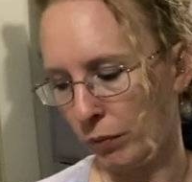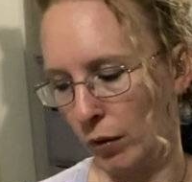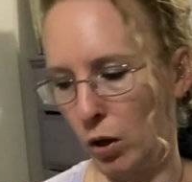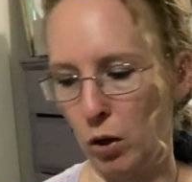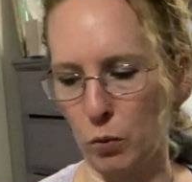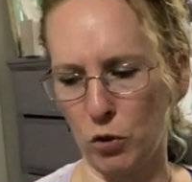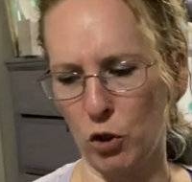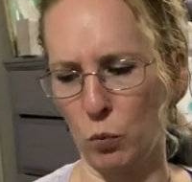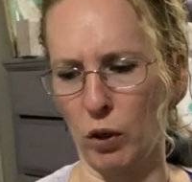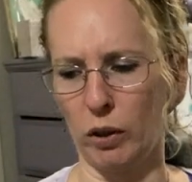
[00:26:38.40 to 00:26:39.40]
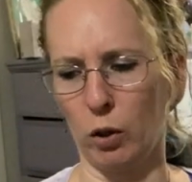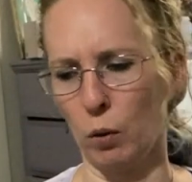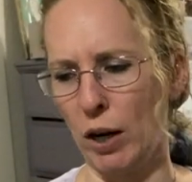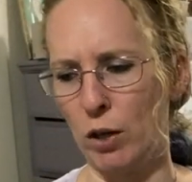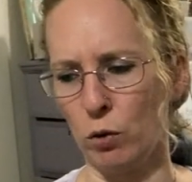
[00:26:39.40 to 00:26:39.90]
oh, she's wearing a
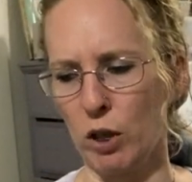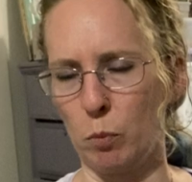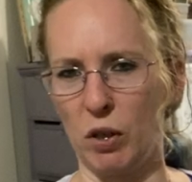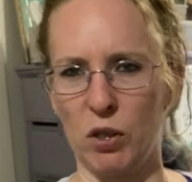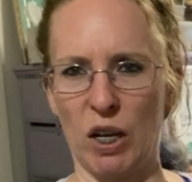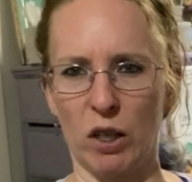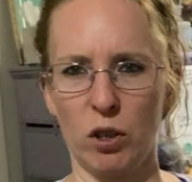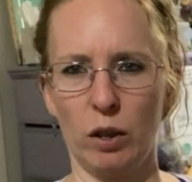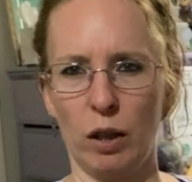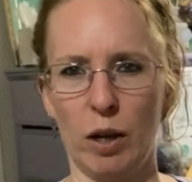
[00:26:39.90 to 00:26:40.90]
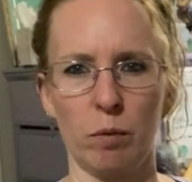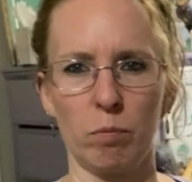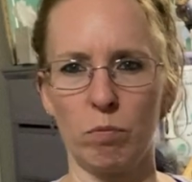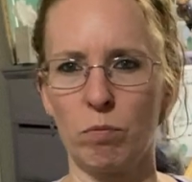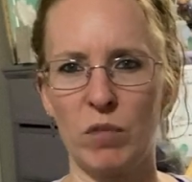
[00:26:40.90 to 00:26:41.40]
gray dress, but it's actually like
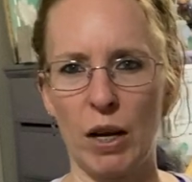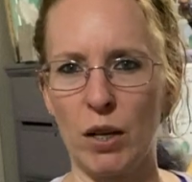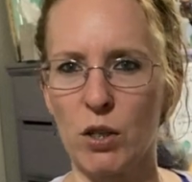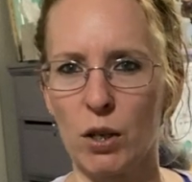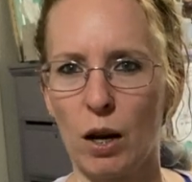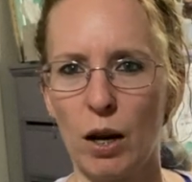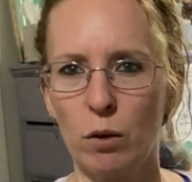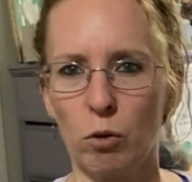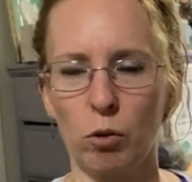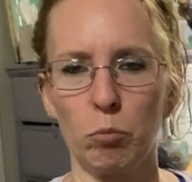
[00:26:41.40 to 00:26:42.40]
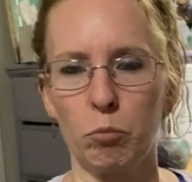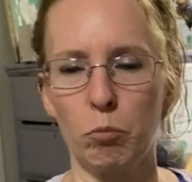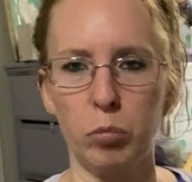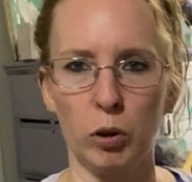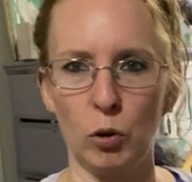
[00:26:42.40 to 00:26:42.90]
tanzanite or
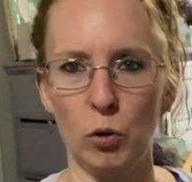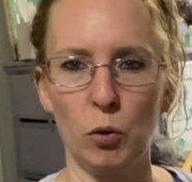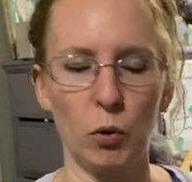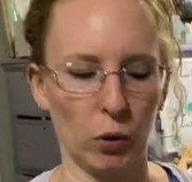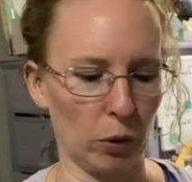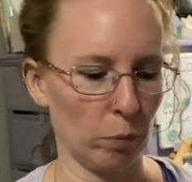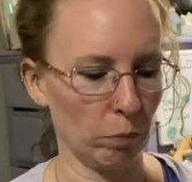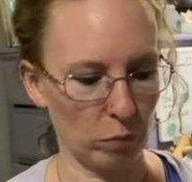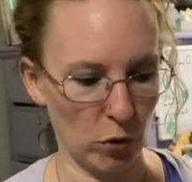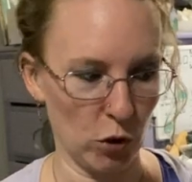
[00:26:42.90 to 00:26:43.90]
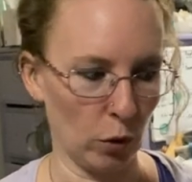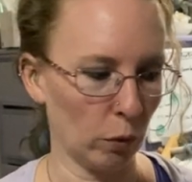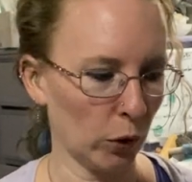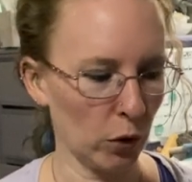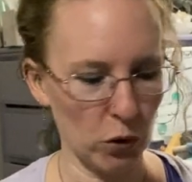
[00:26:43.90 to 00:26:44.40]
blue or
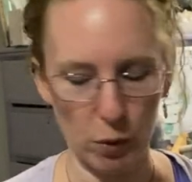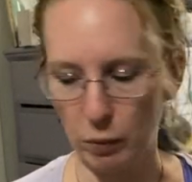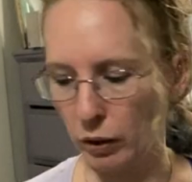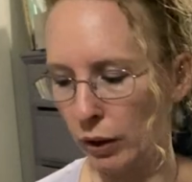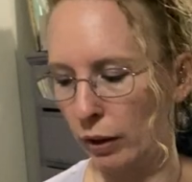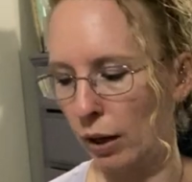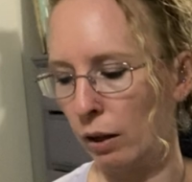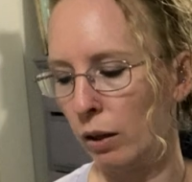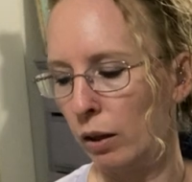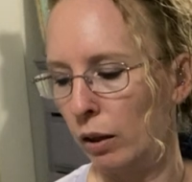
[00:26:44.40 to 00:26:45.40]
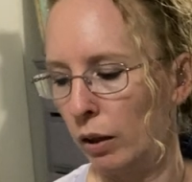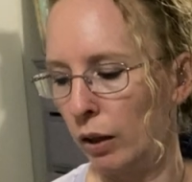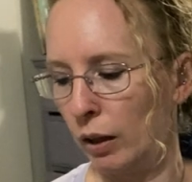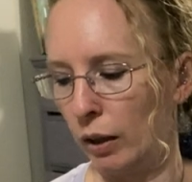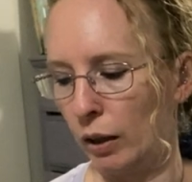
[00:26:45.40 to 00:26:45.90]
silver or something like that.
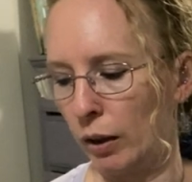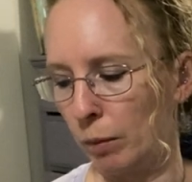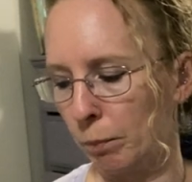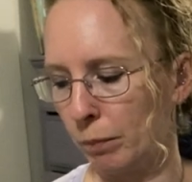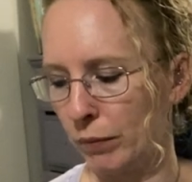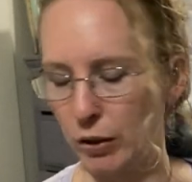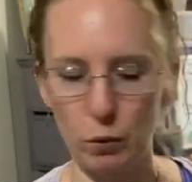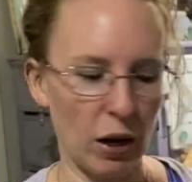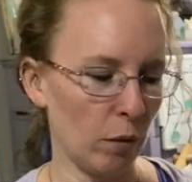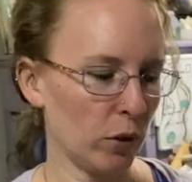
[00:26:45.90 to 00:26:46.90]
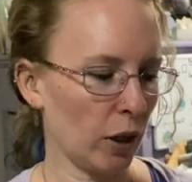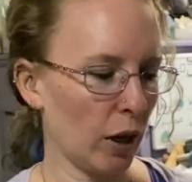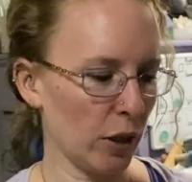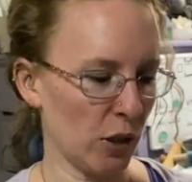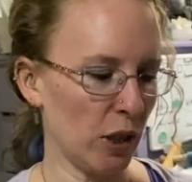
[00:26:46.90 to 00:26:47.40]
And you have to
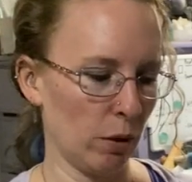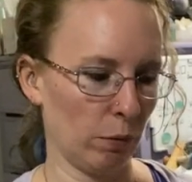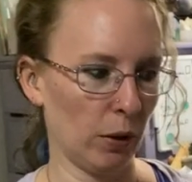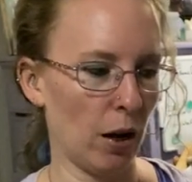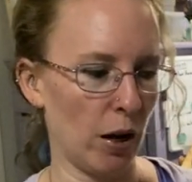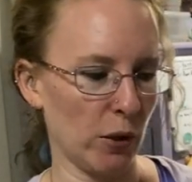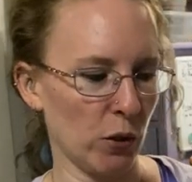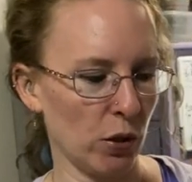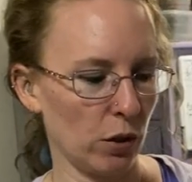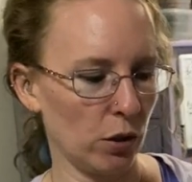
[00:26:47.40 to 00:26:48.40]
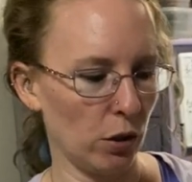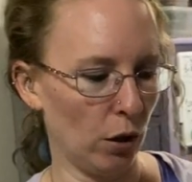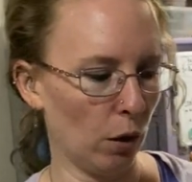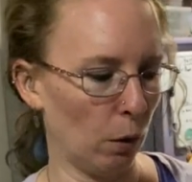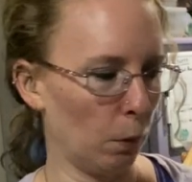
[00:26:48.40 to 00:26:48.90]
kind of see the floss to
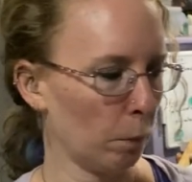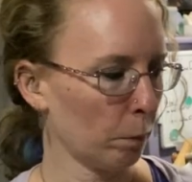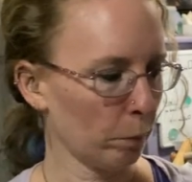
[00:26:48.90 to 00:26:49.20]
know,